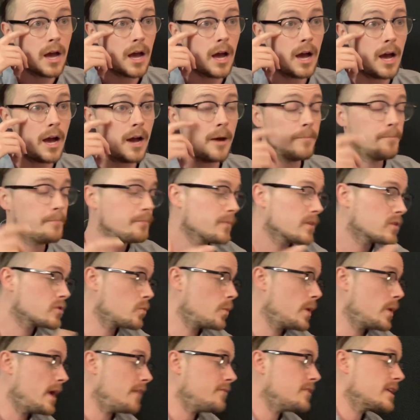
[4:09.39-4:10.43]
So
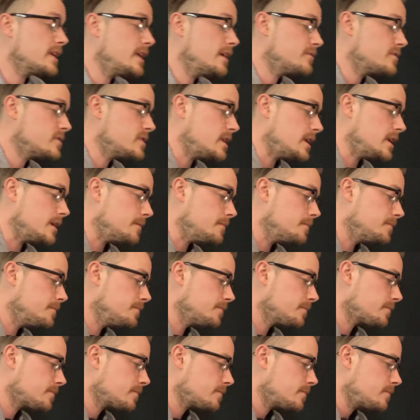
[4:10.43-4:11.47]
we have the key of C.
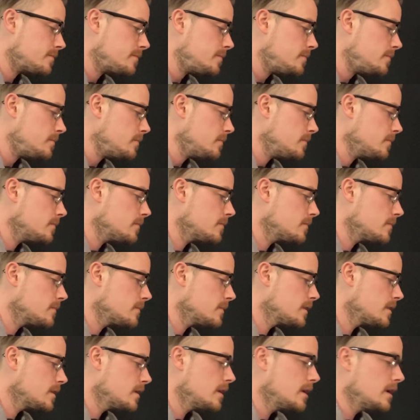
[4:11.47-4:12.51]

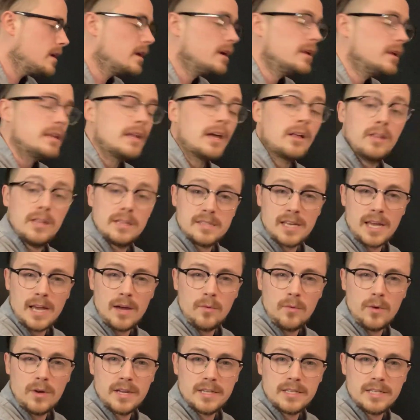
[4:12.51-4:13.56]
Now let's say I
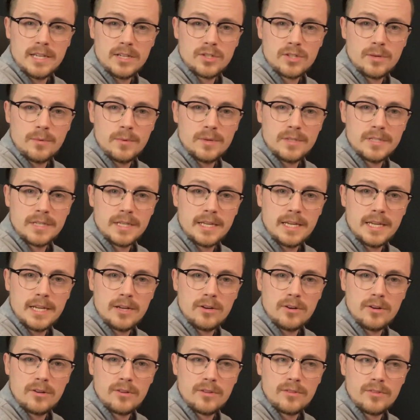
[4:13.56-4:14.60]
want to teach someone to
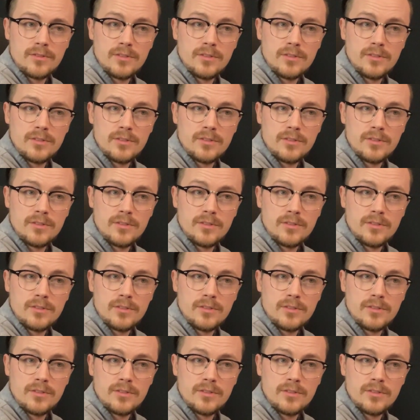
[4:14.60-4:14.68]
hear